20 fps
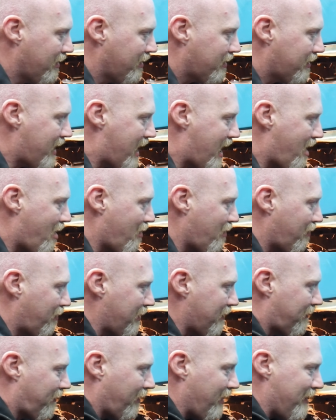Now
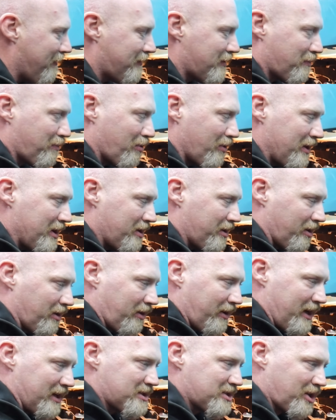we've left a pretty
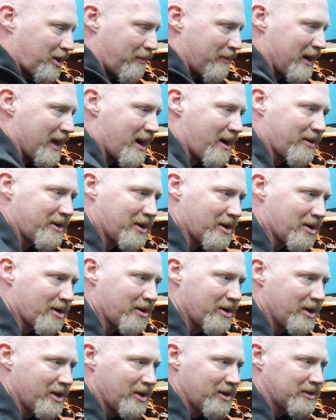good ledge coming out
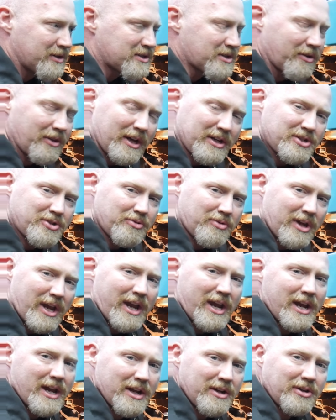here so that you
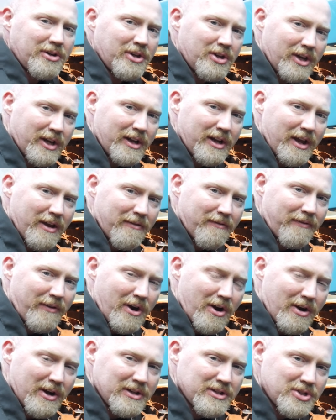can get a
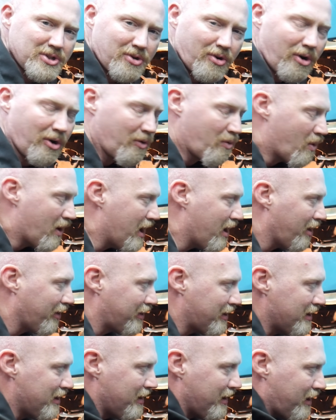very strong
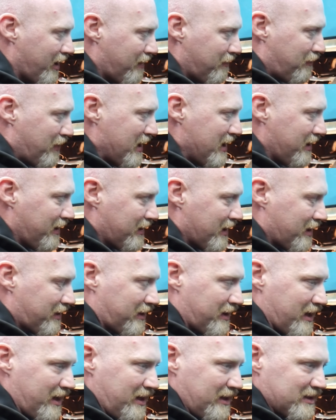weld, and being
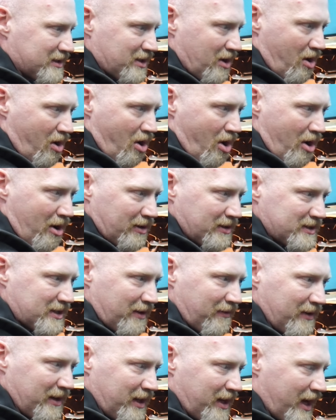that these are
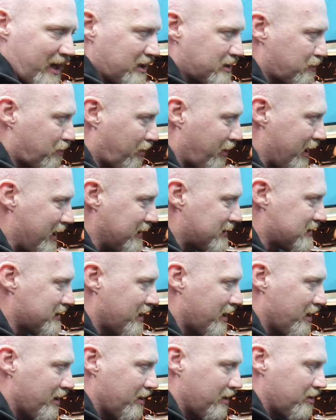7-gauge plates,
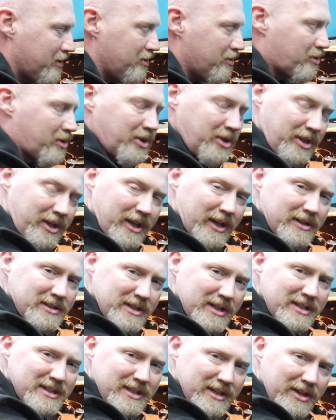you could get
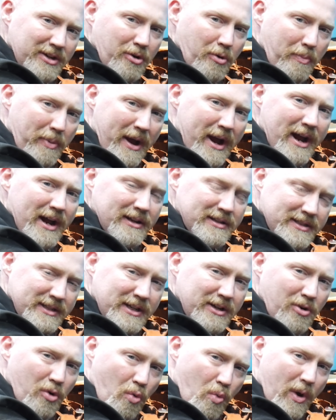a
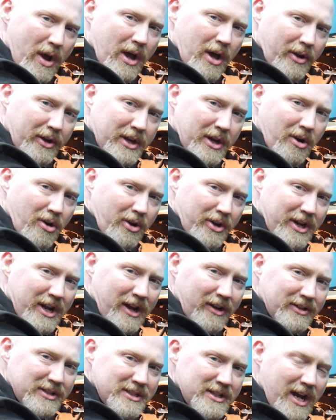single weld here on the
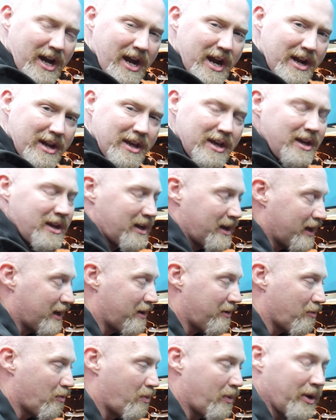outside
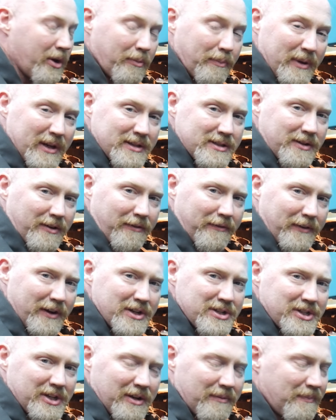and it will be
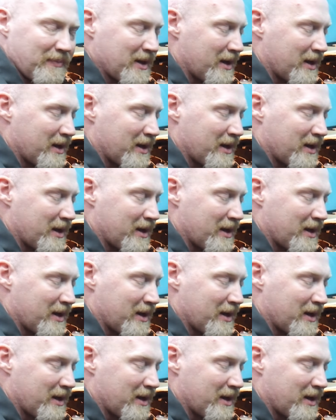sufficient.